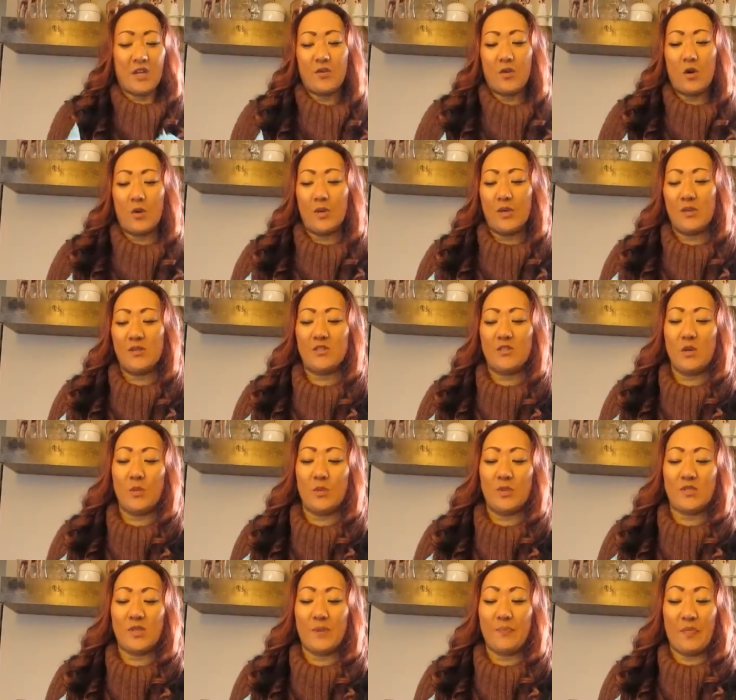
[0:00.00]
noticed it
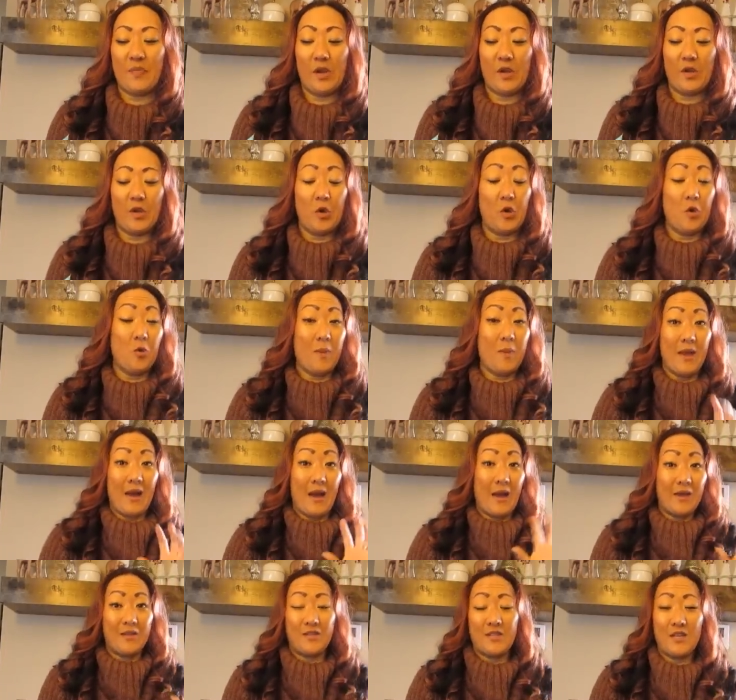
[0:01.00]
was something new my
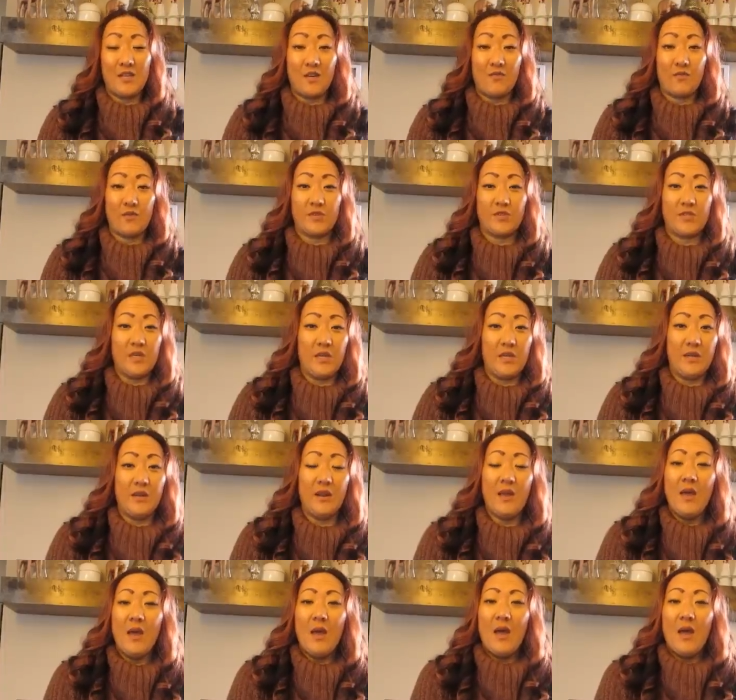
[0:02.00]
eyes had never seen.